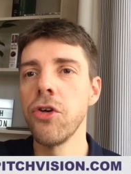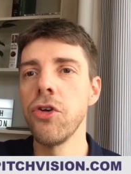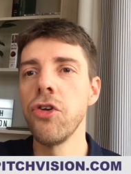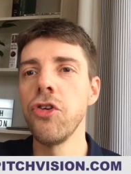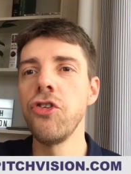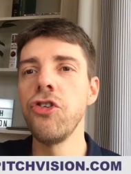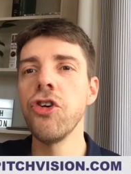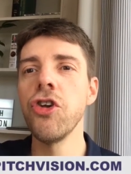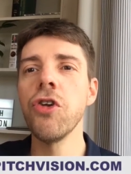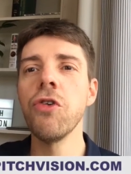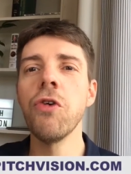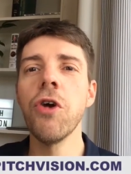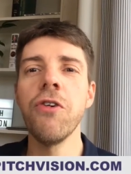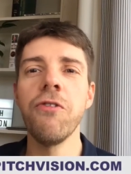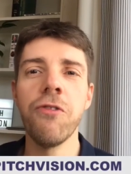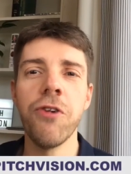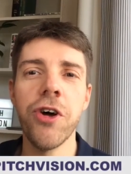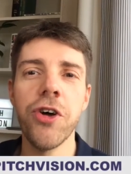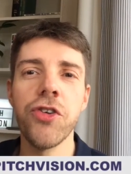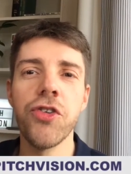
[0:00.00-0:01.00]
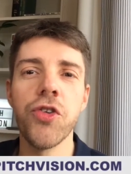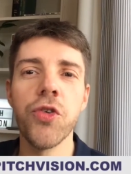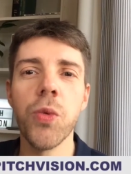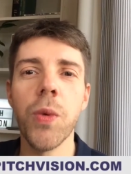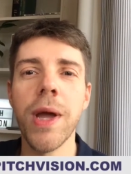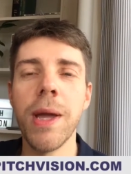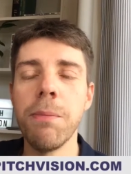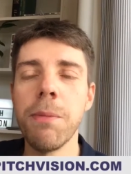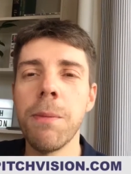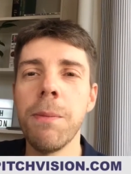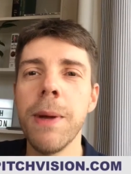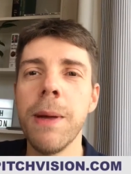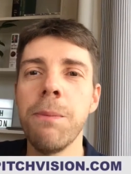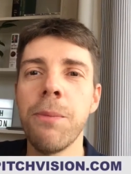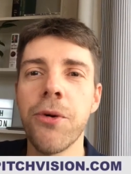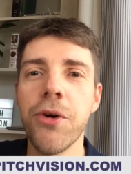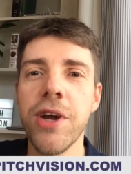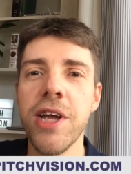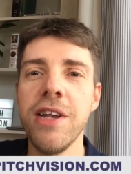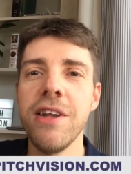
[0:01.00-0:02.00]
Should a reverse sweep be
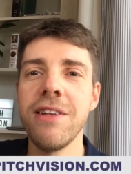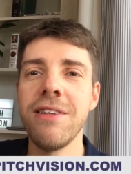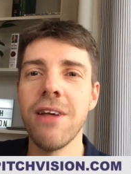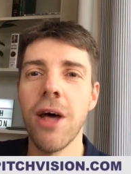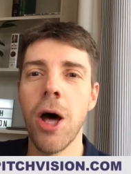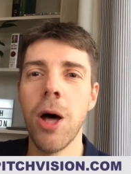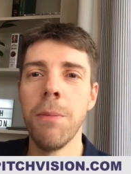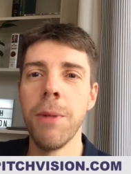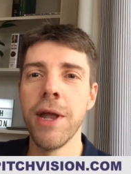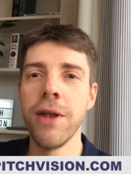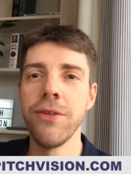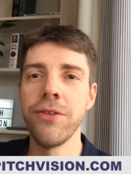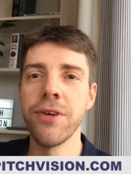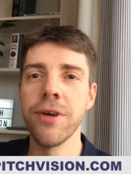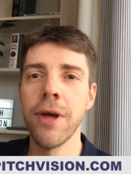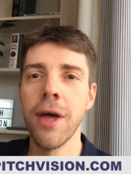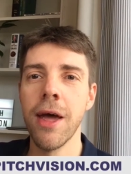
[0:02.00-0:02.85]
predetermined?